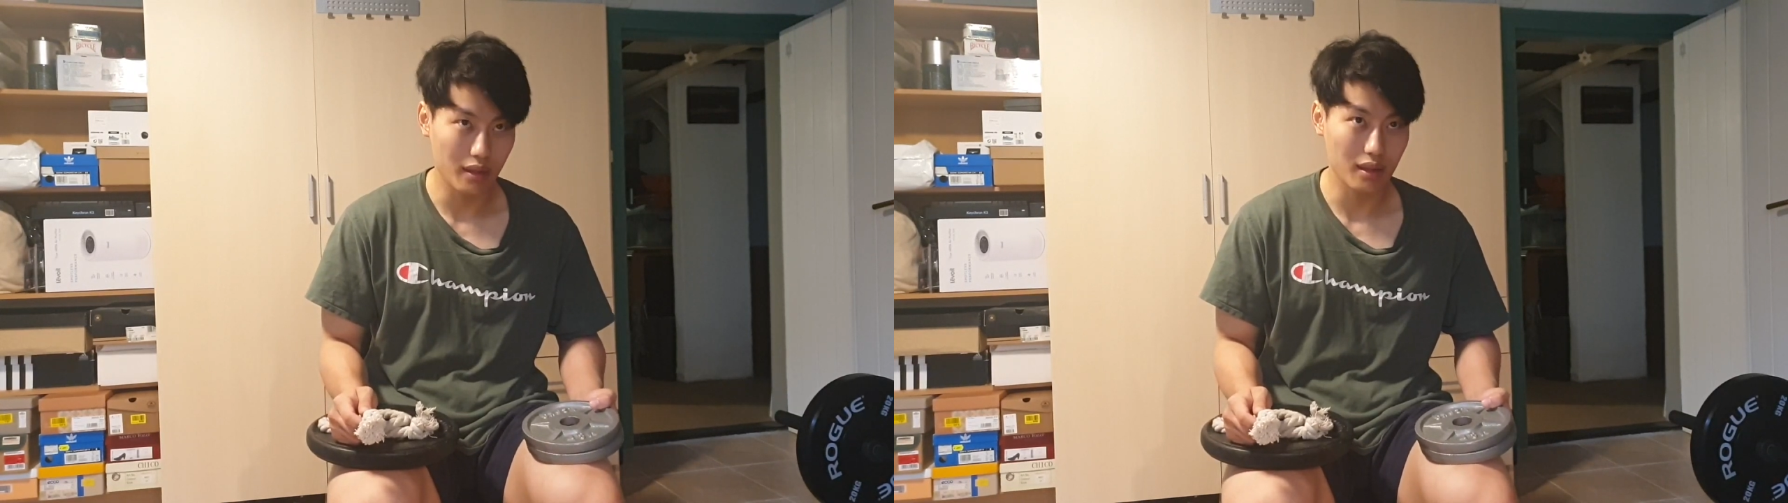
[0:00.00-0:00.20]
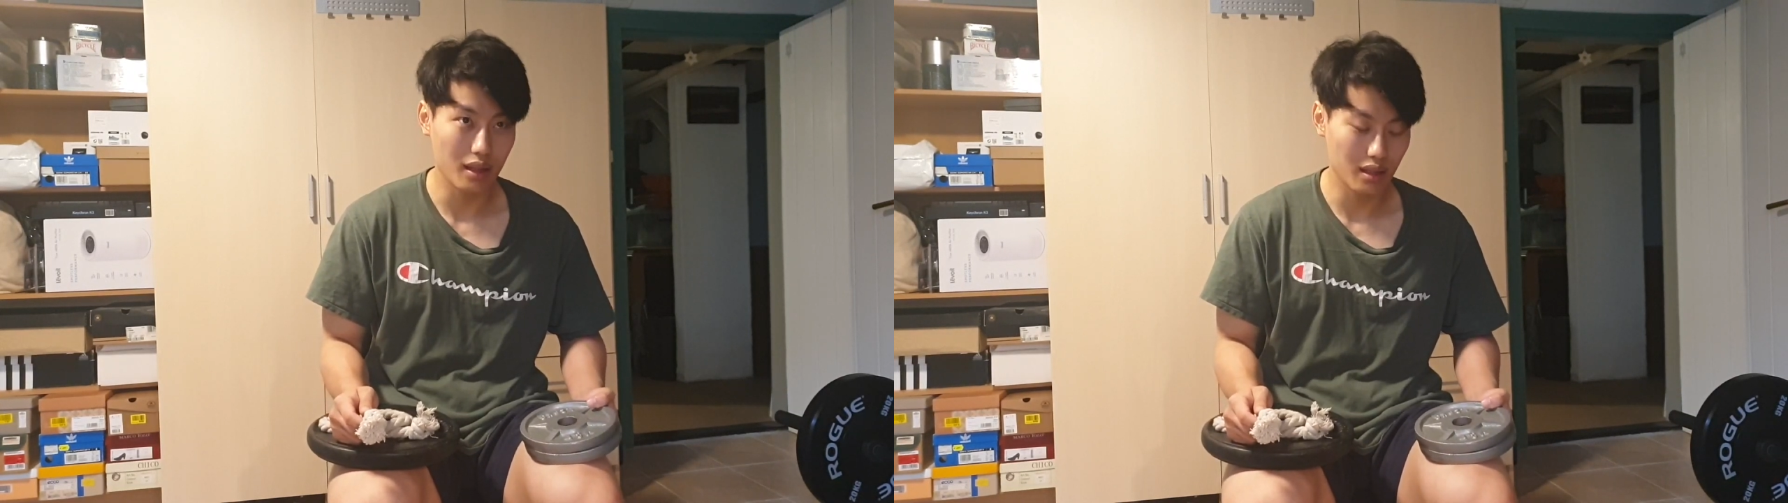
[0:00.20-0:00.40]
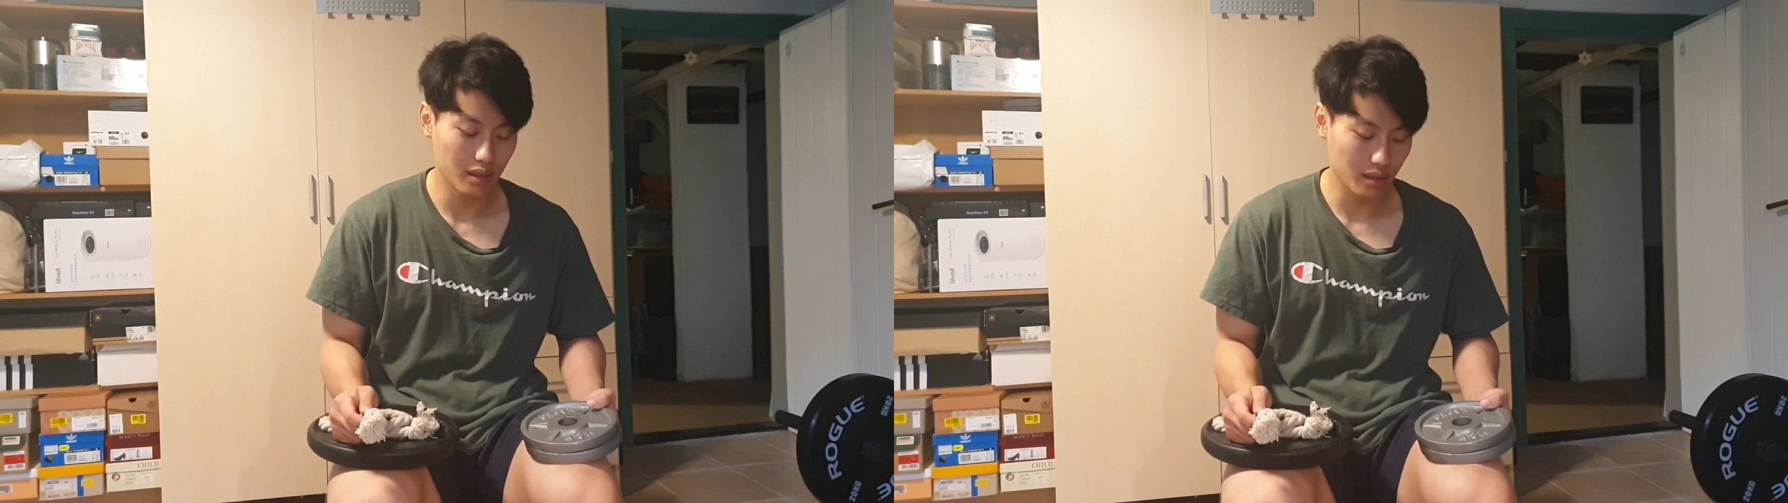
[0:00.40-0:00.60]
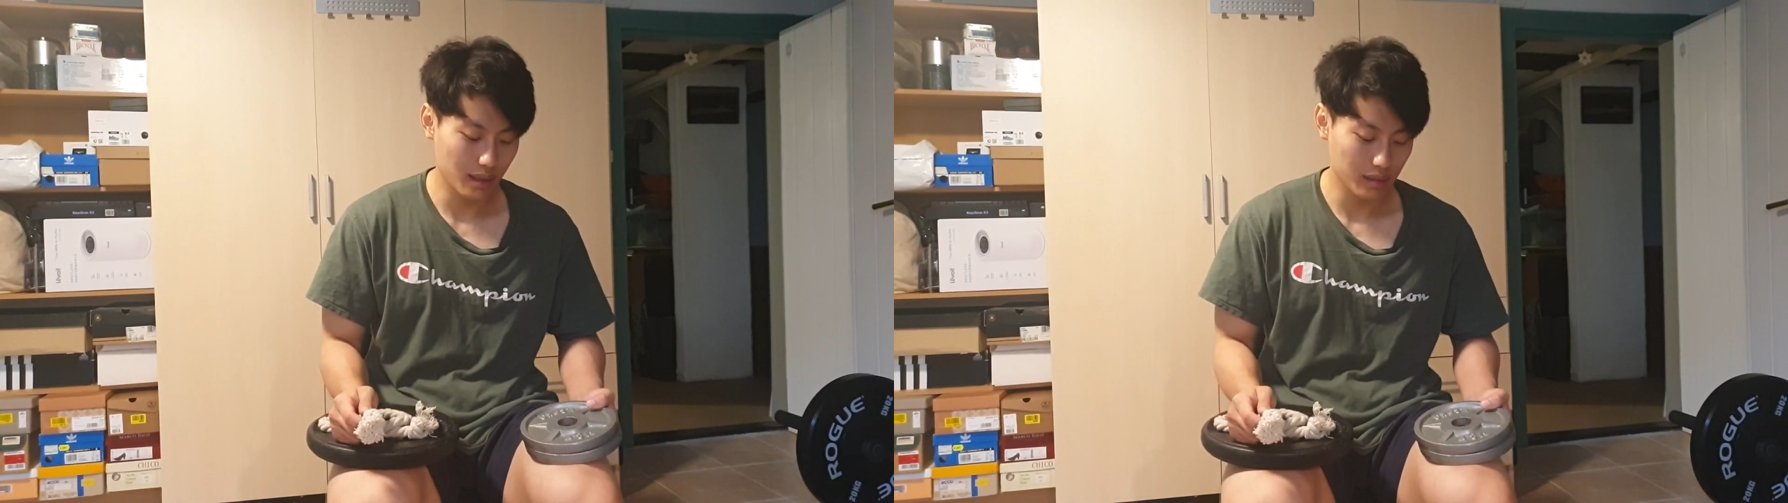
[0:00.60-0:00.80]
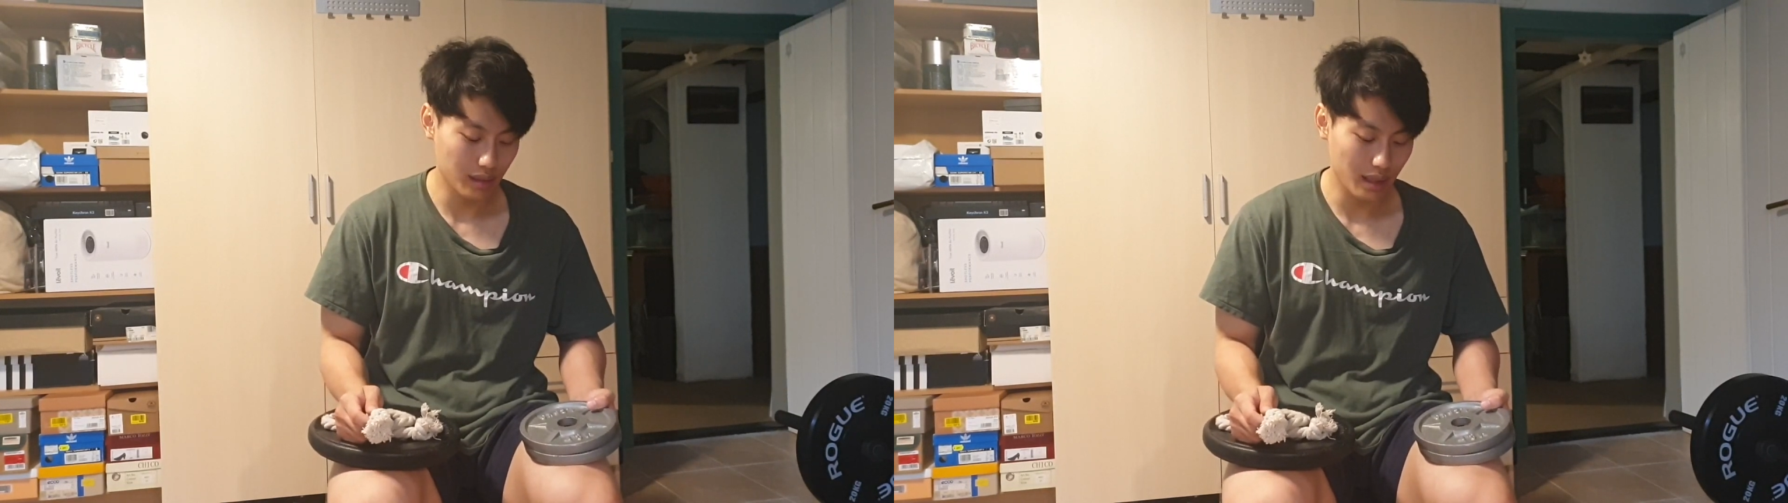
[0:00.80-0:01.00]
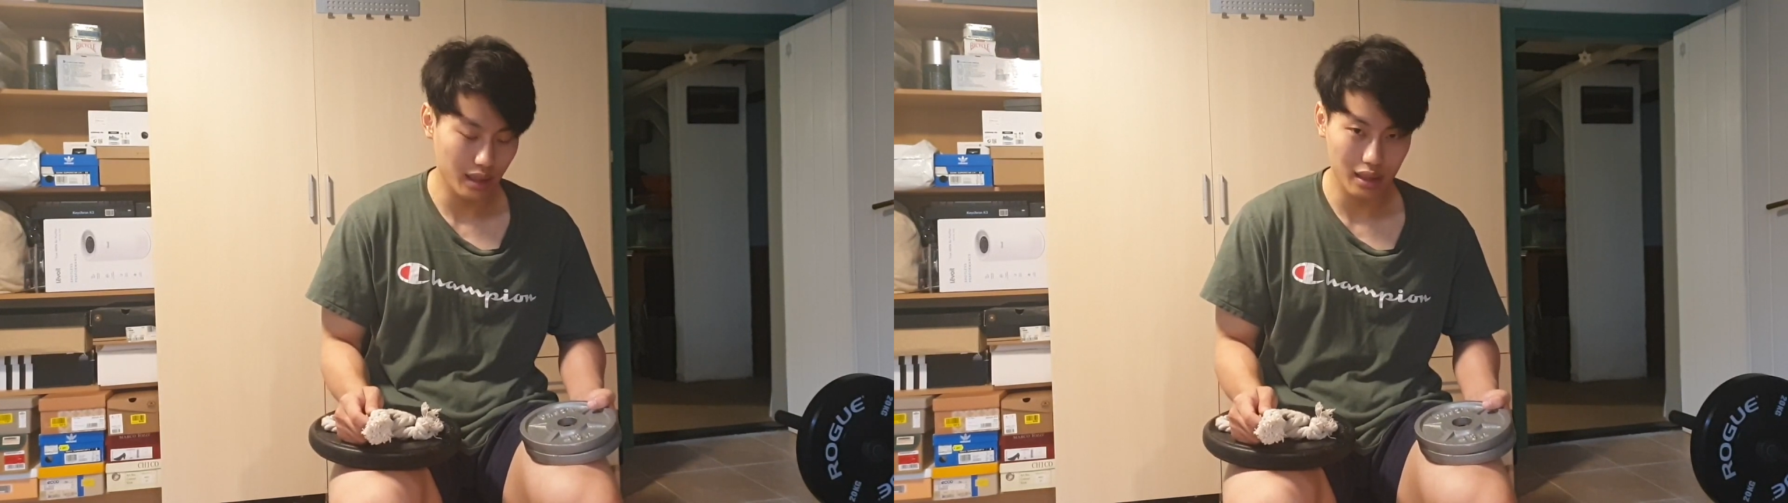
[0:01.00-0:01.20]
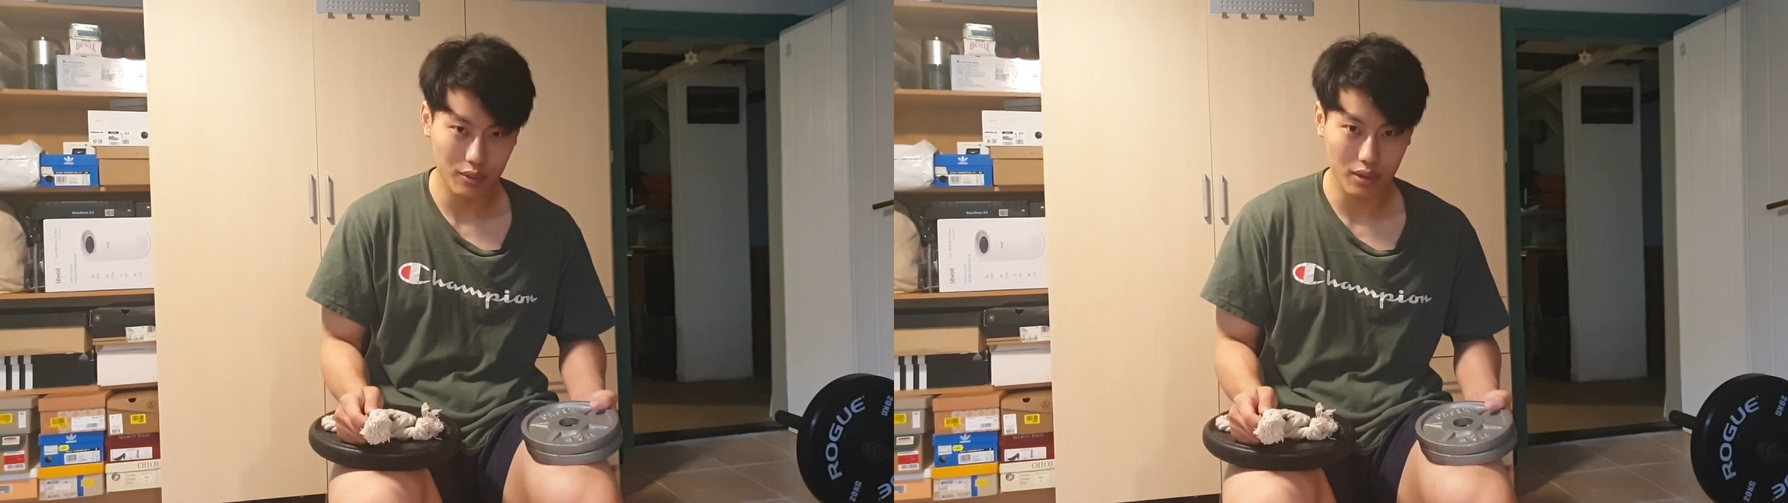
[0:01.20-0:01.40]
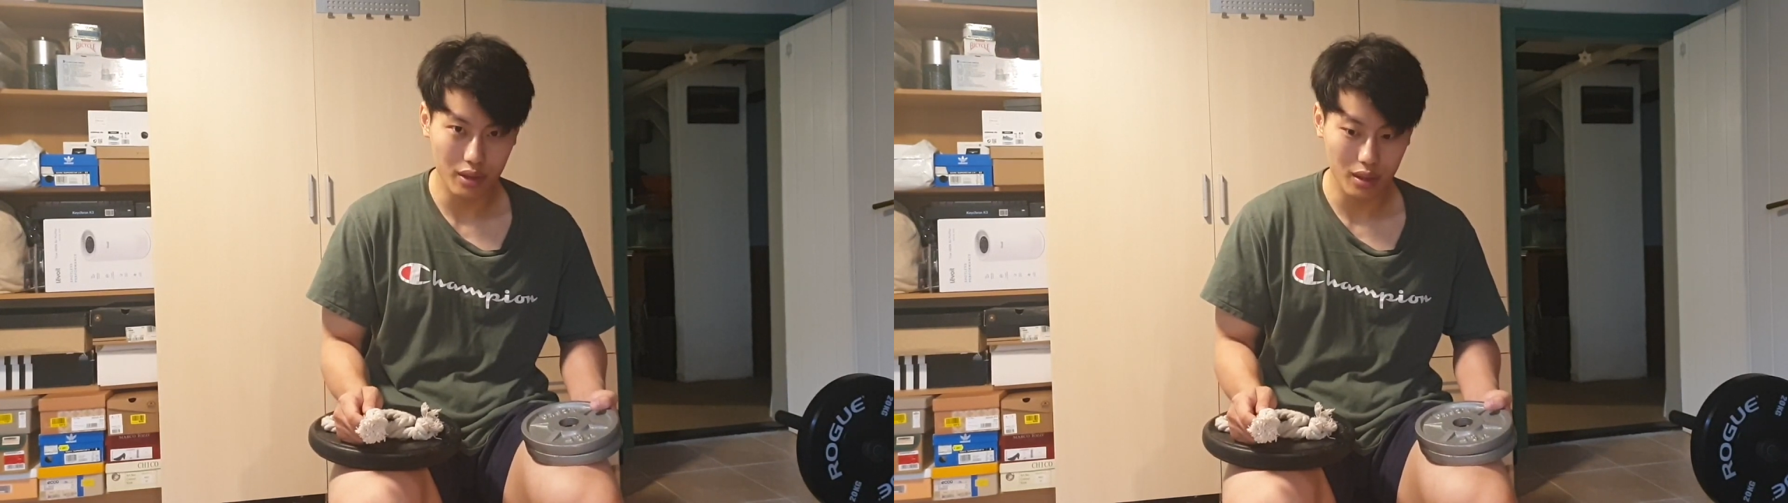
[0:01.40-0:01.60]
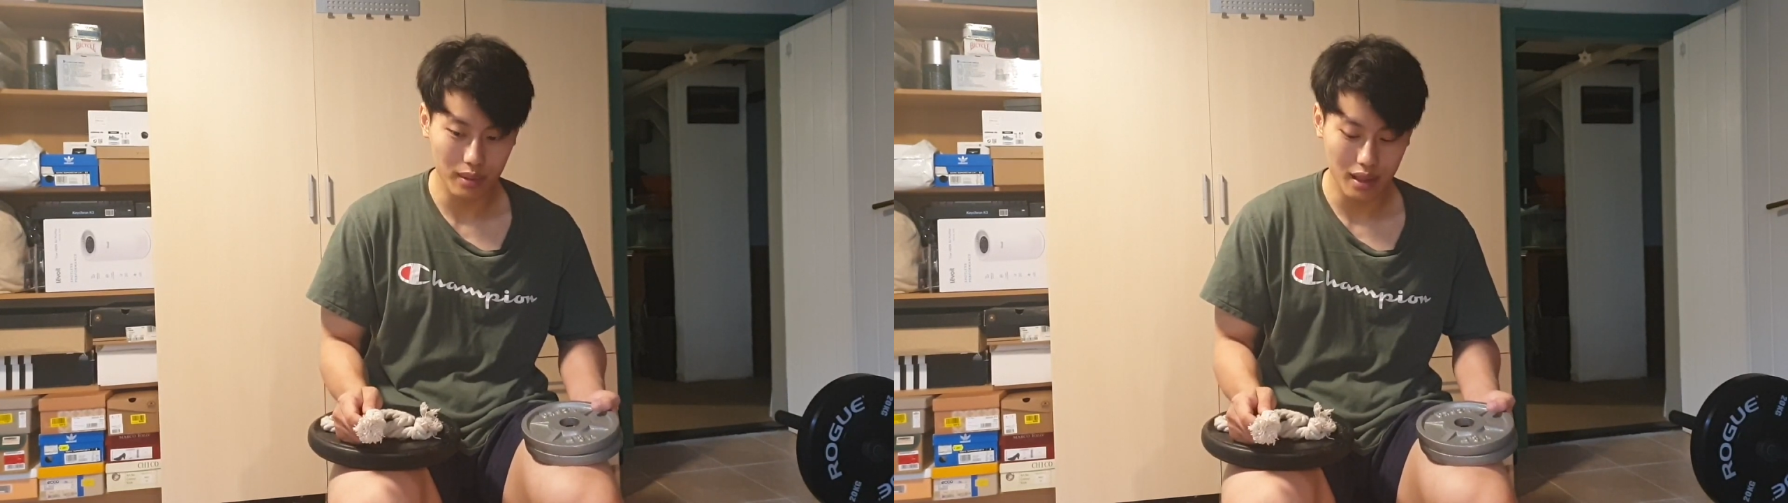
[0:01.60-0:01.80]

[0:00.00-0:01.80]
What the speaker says: and then the next day he woke up